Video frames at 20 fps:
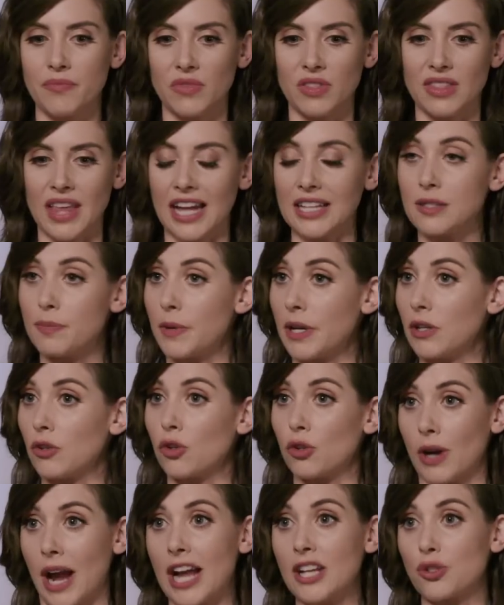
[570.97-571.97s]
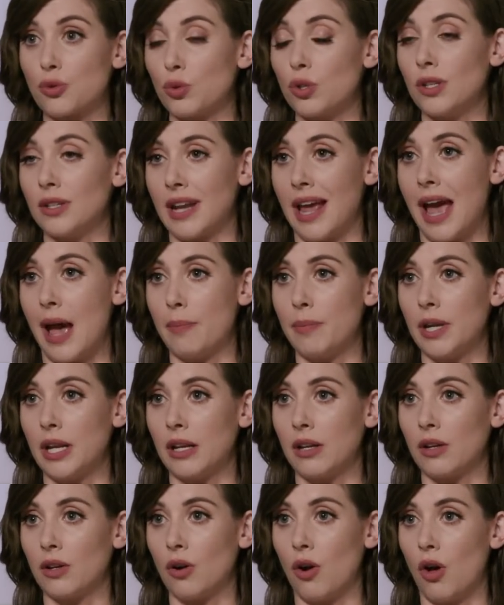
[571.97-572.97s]
that's been gradual and
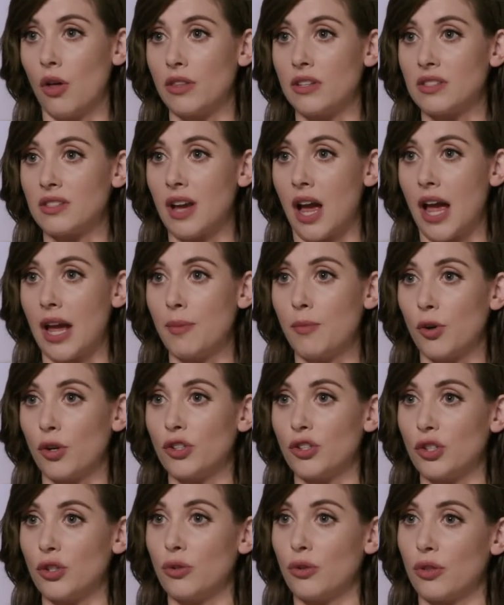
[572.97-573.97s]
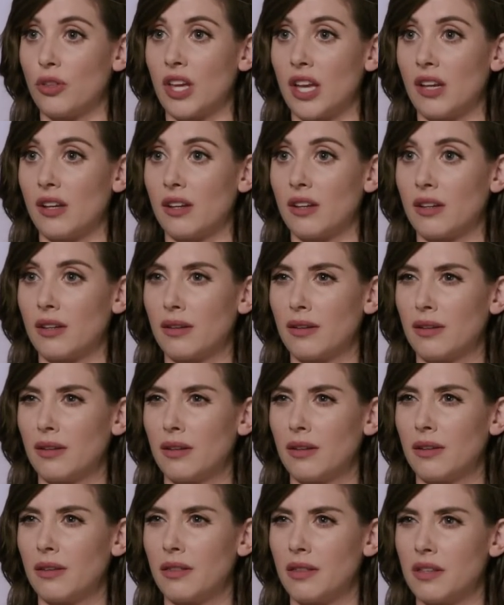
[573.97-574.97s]
happening all this time? Or do you think
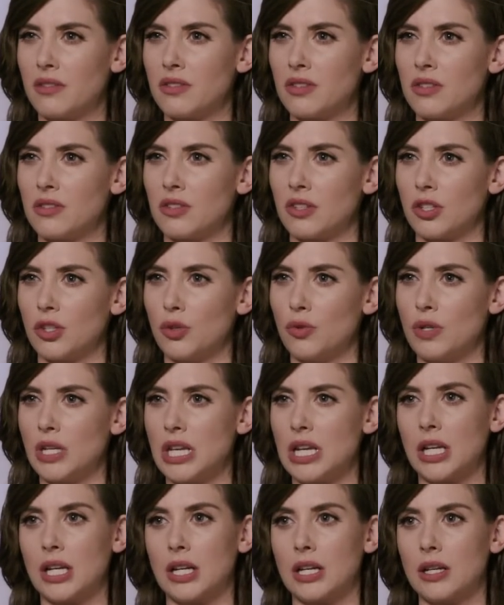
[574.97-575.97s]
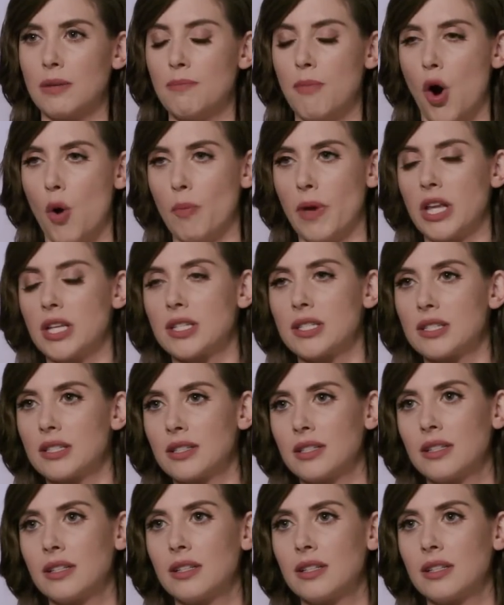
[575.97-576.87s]
this is a unique moment?